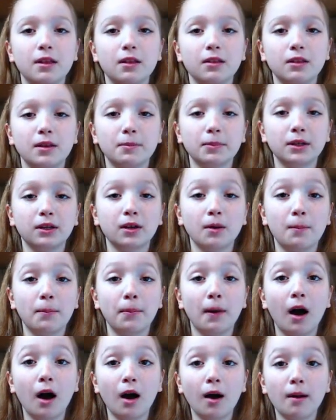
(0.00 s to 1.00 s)
lip
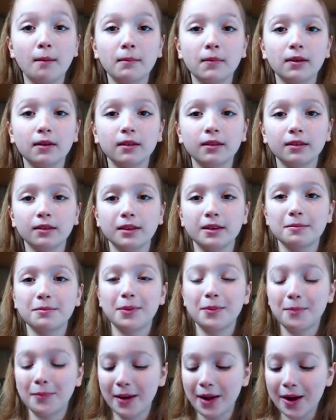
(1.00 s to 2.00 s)
balm, lip
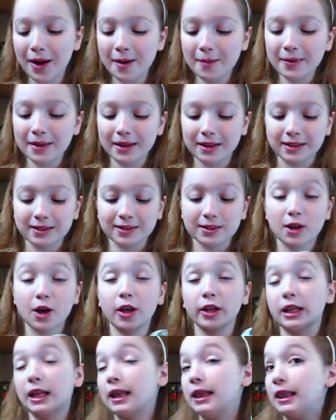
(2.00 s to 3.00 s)
balm, and it's
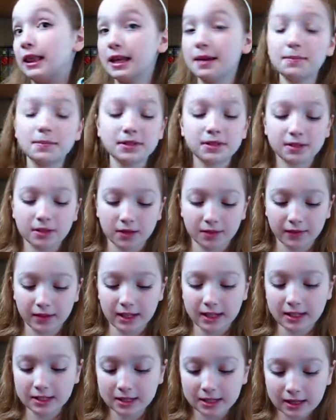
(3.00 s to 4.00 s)
called Lip
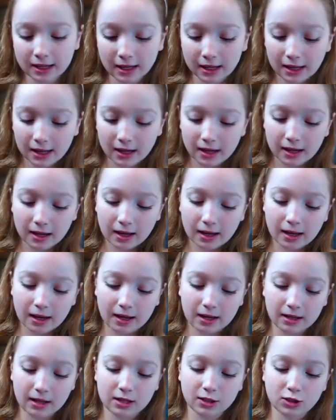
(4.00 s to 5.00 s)
Service.
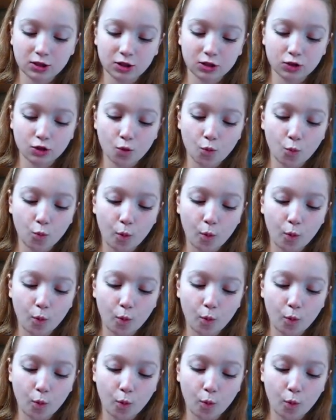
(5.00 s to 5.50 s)
And it's just a